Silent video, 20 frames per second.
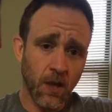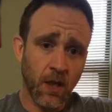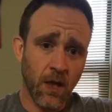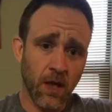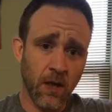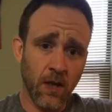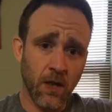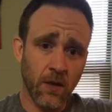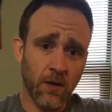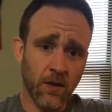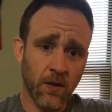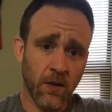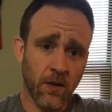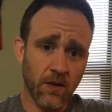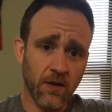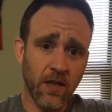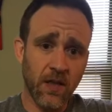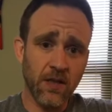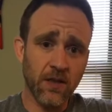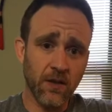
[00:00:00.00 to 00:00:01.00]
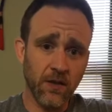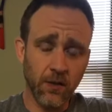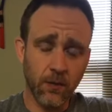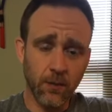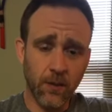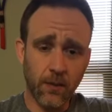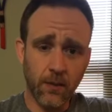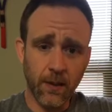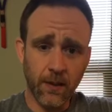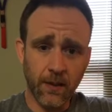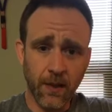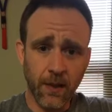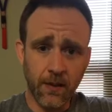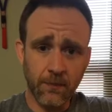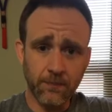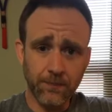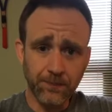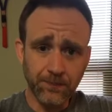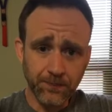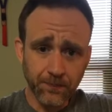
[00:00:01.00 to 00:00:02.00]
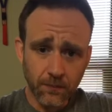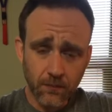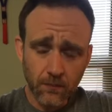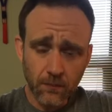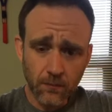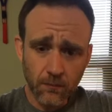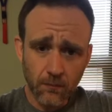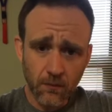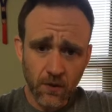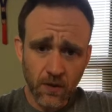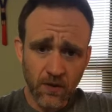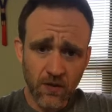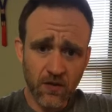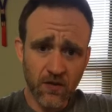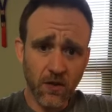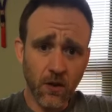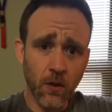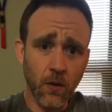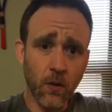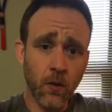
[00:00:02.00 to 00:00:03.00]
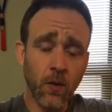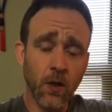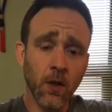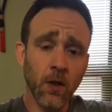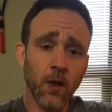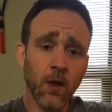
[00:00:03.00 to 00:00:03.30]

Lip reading: and talk to you a little bit about that. So,